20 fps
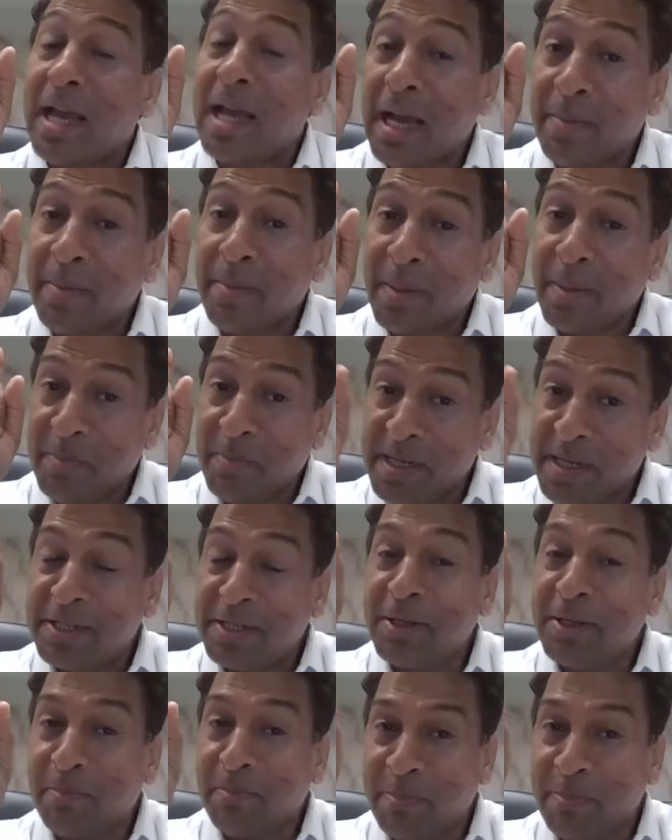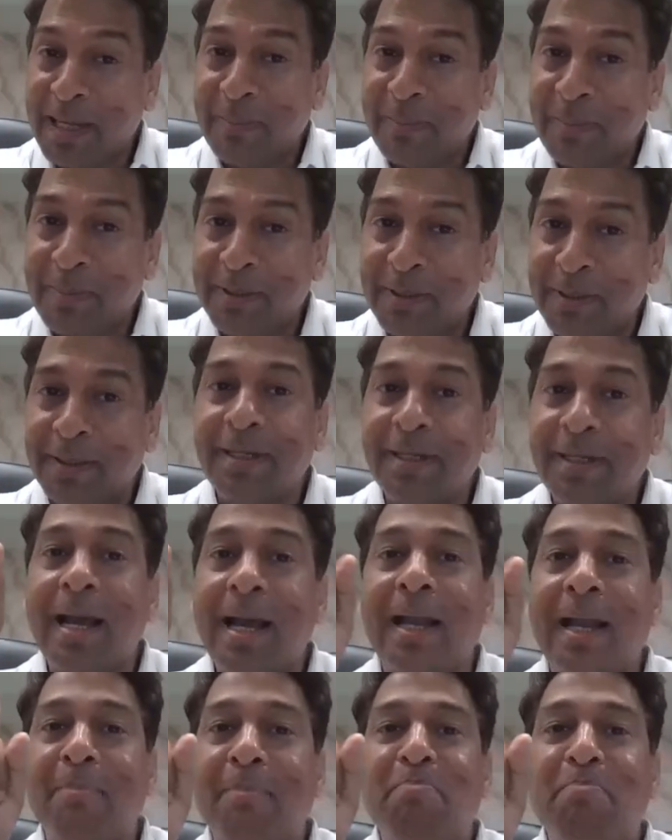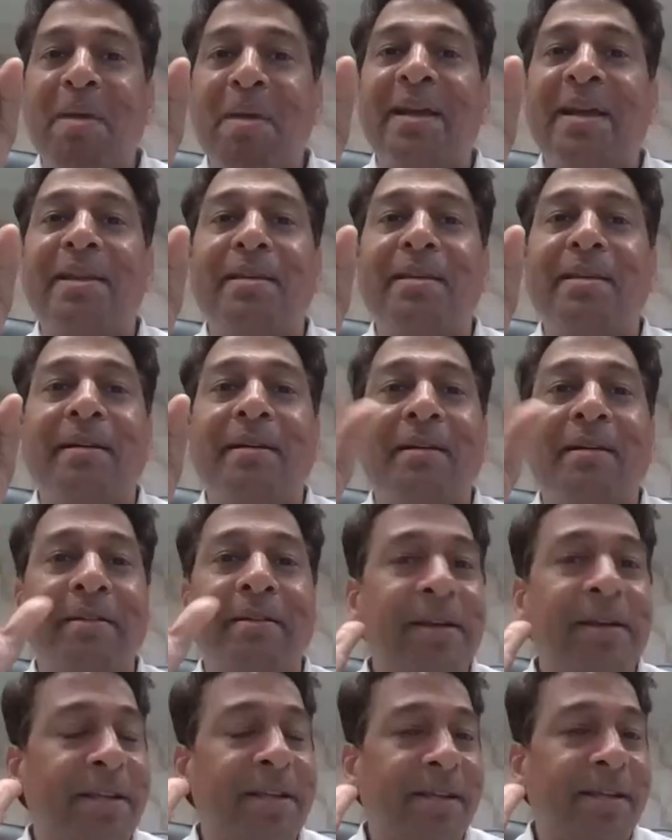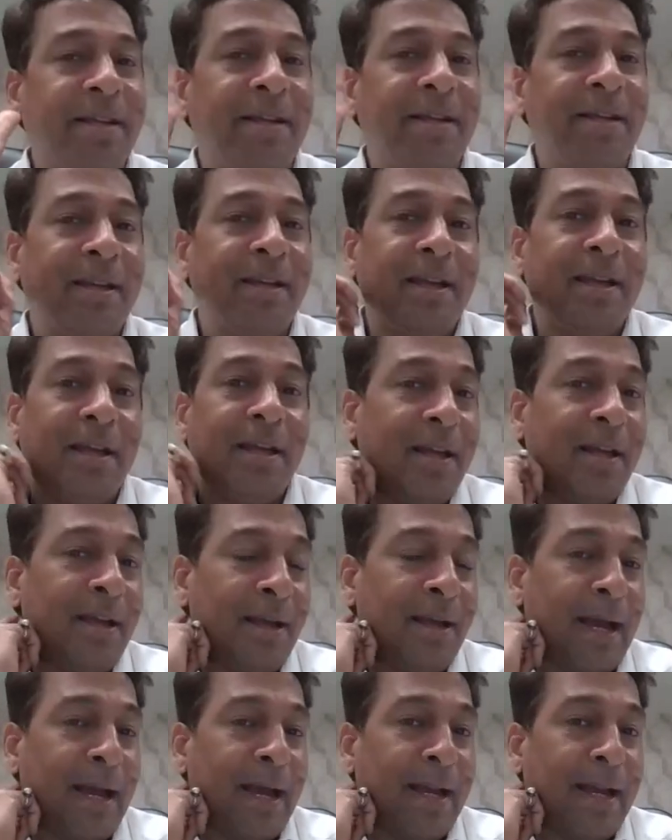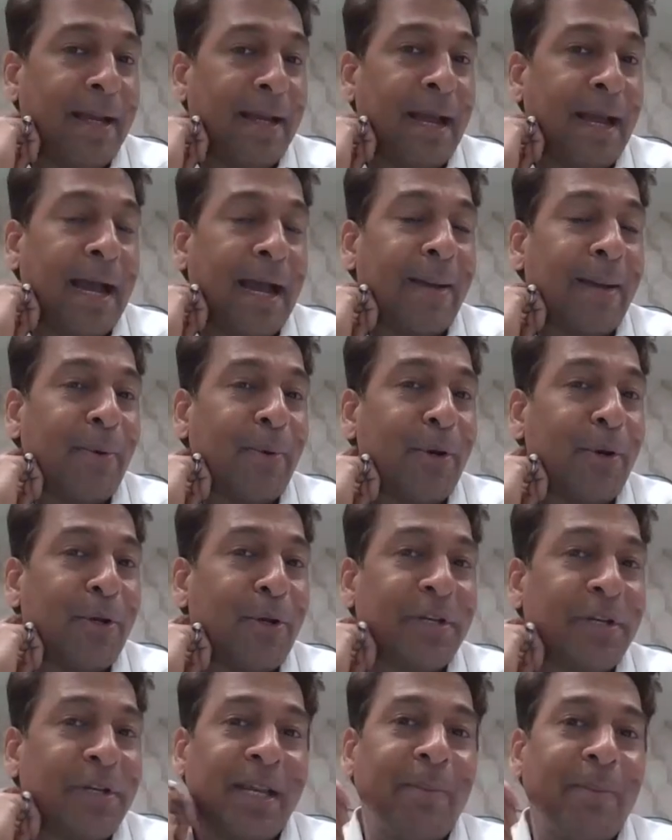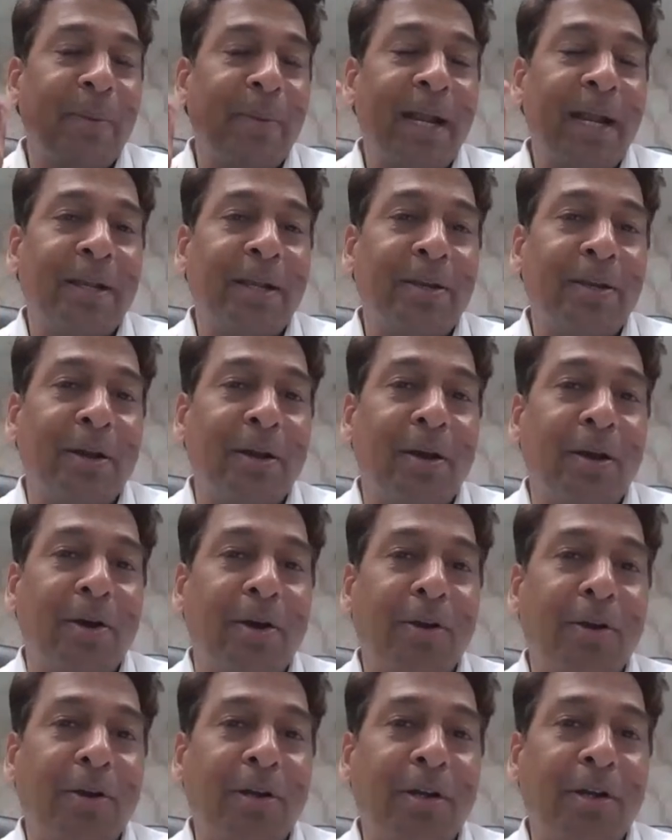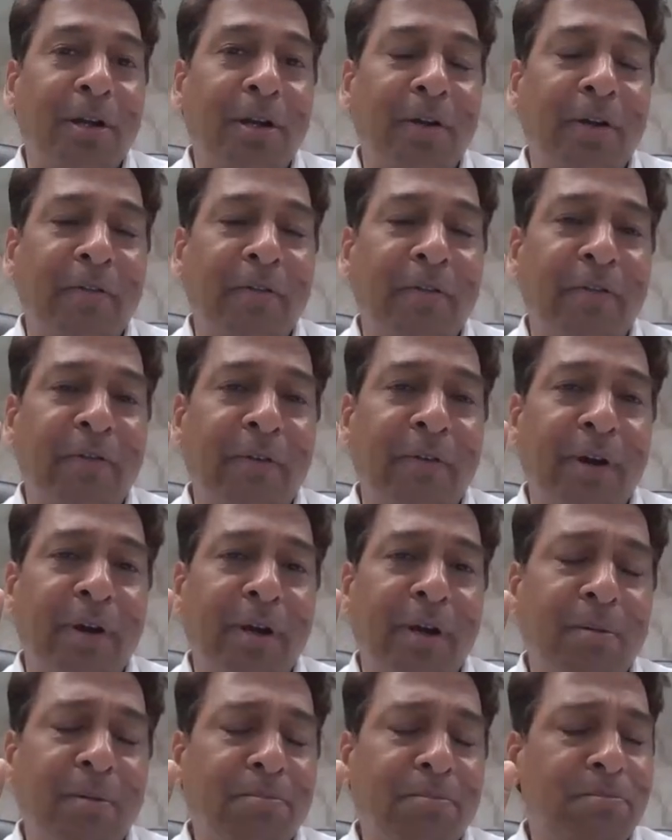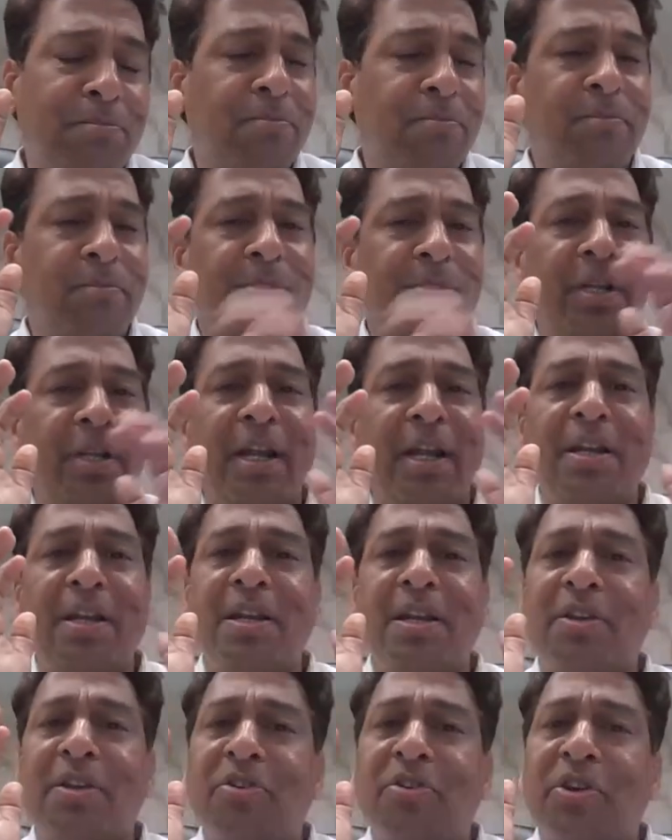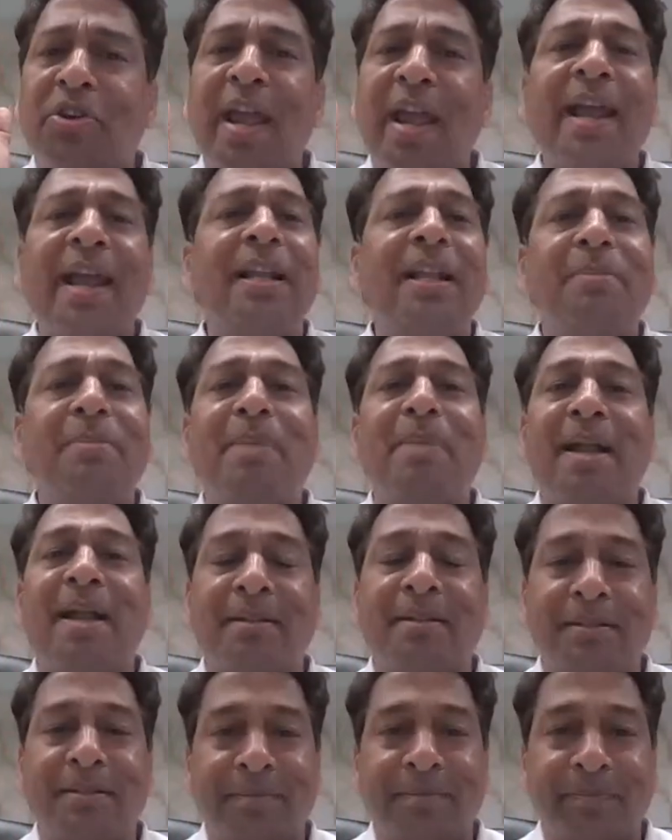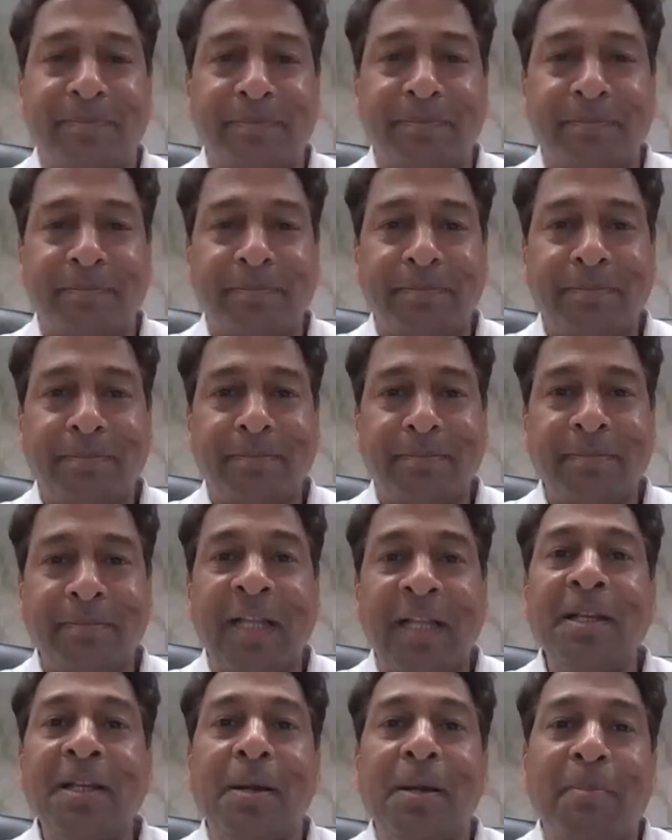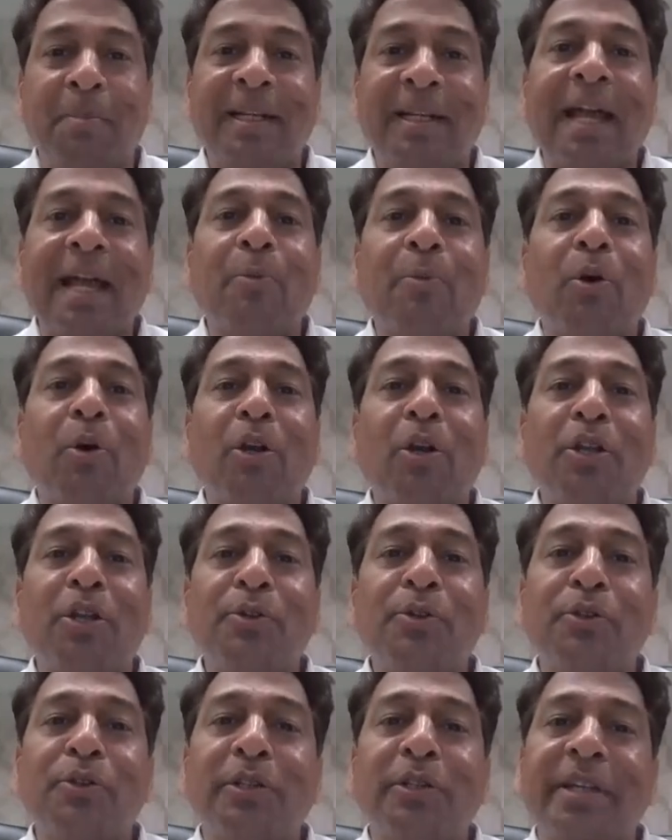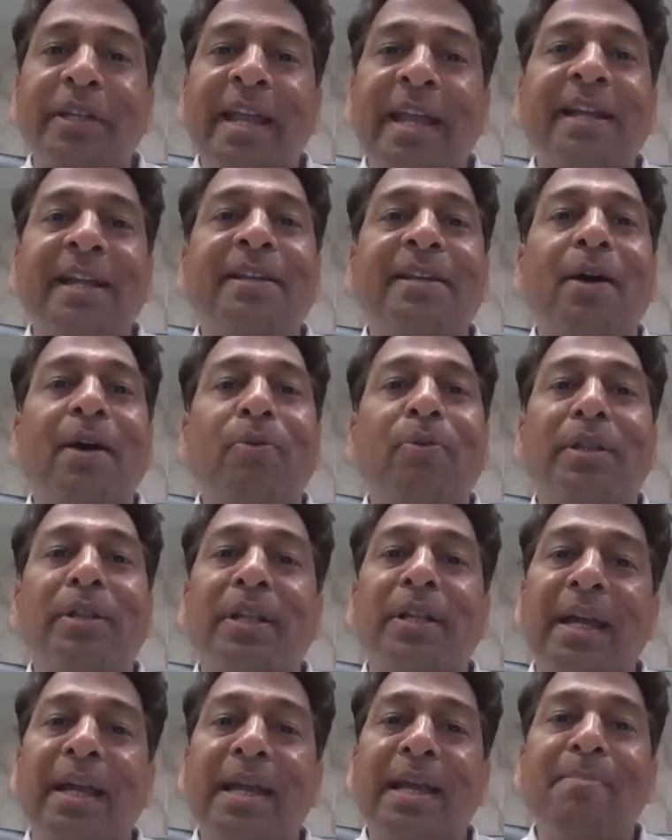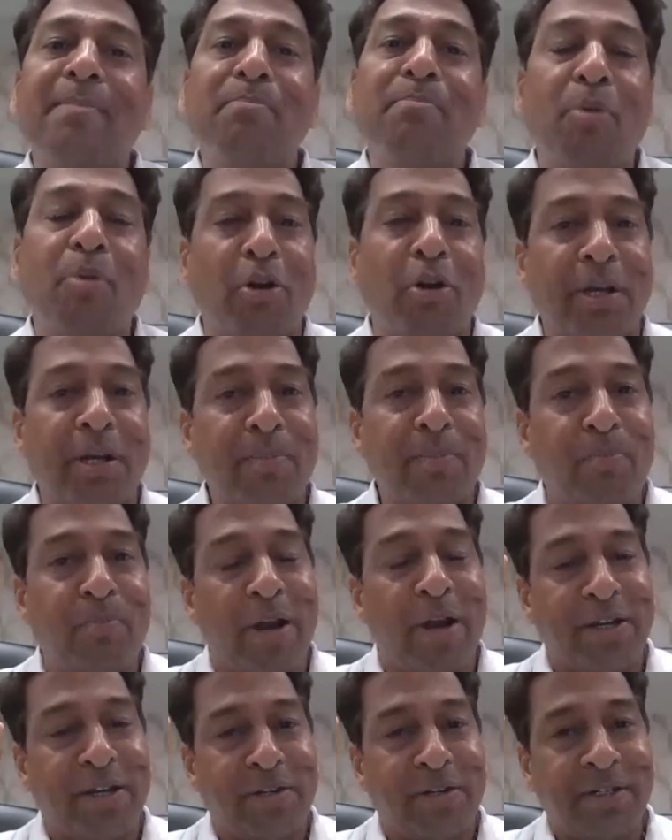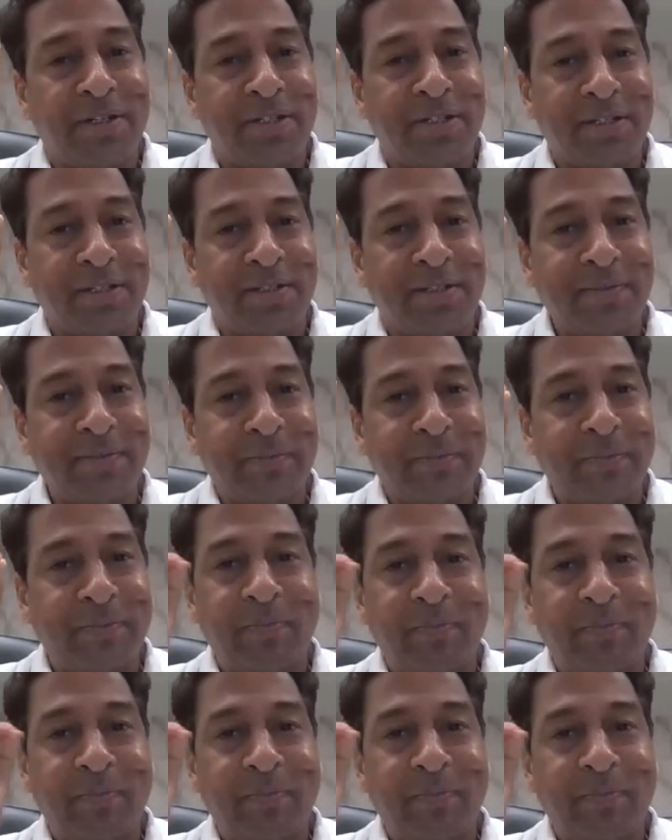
Have a piece of paper and pen ready. And I'm going to deliberate on in detailed manner, but I want you to take down the important pointers.